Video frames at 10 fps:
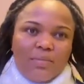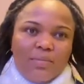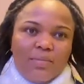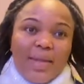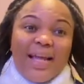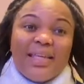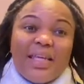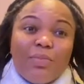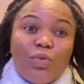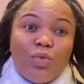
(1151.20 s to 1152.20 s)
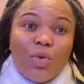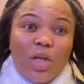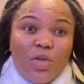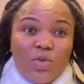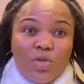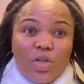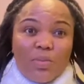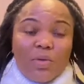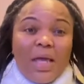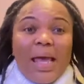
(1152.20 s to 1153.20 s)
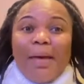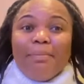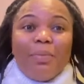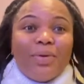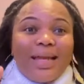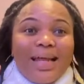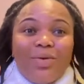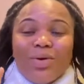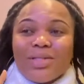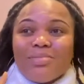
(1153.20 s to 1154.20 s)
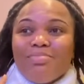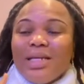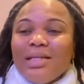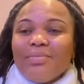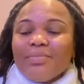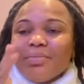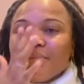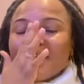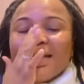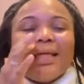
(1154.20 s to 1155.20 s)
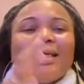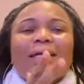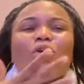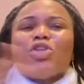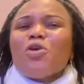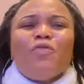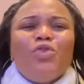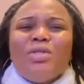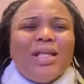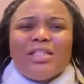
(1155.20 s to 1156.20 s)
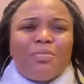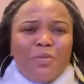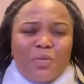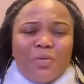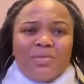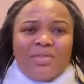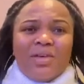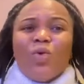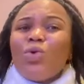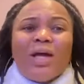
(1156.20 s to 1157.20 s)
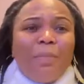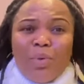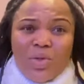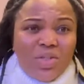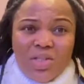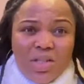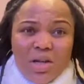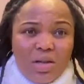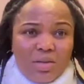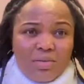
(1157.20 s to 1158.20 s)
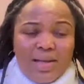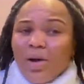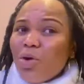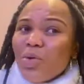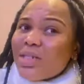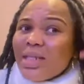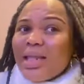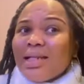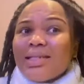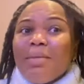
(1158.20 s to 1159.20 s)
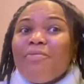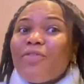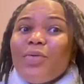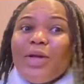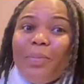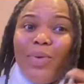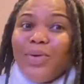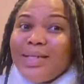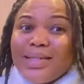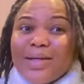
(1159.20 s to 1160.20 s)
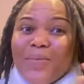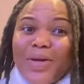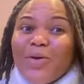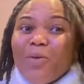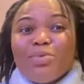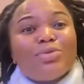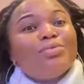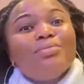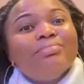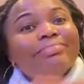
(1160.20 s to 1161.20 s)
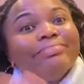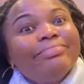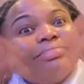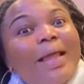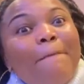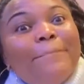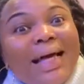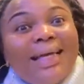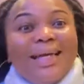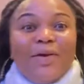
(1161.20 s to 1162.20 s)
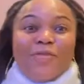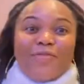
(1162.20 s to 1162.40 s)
and keep good relationship. People that are not being, like, cut off useless people. Unapologetical. I always say that. I'm very unapologetical when it comes to blanking off.